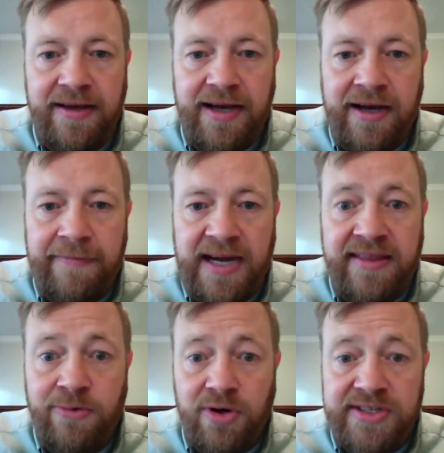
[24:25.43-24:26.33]
I
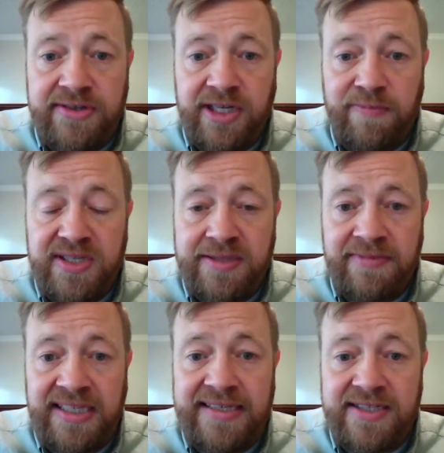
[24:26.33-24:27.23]
think we're also going to put
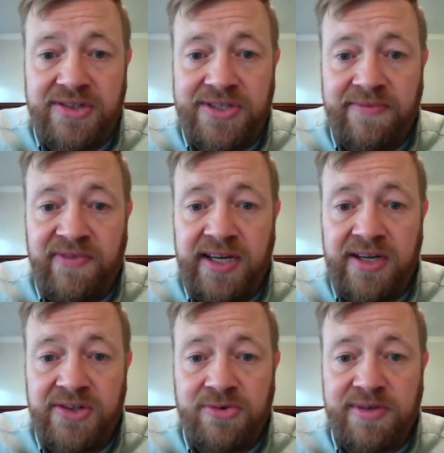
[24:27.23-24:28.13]
some links to some
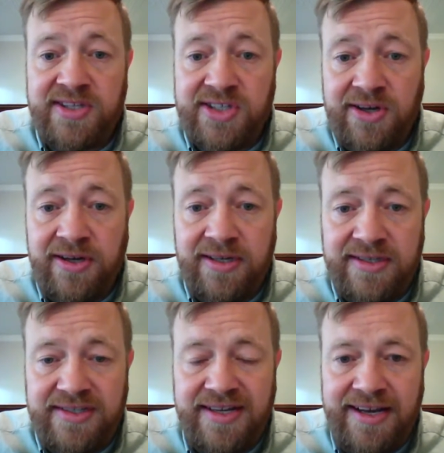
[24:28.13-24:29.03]
videos with
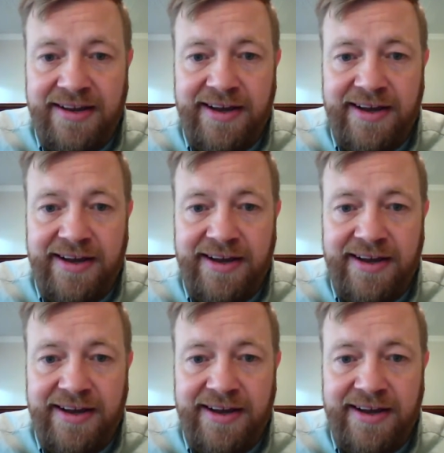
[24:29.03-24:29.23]
songs.